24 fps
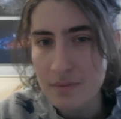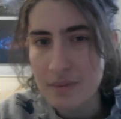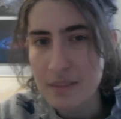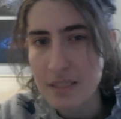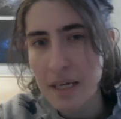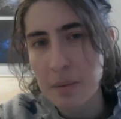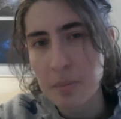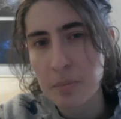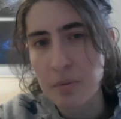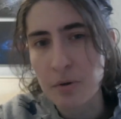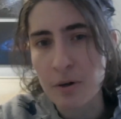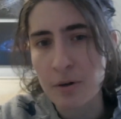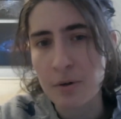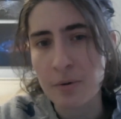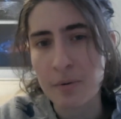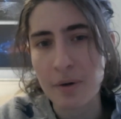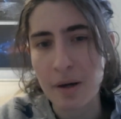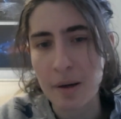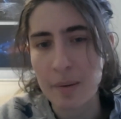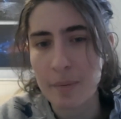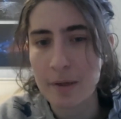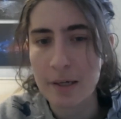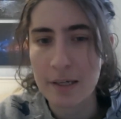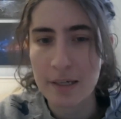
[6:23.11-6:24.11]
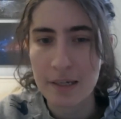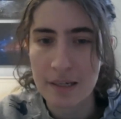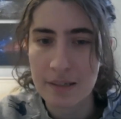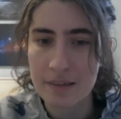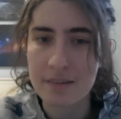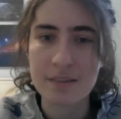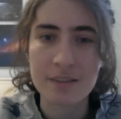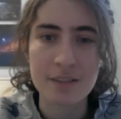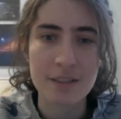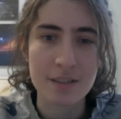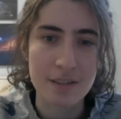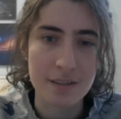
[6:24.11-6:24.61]
game programming
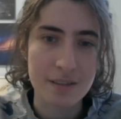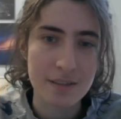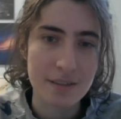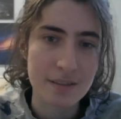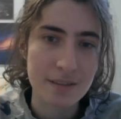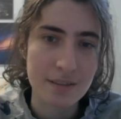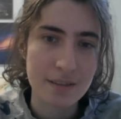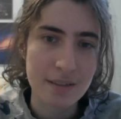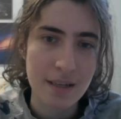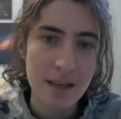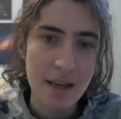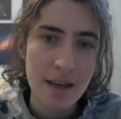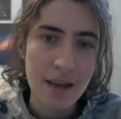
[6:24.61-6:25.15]
is just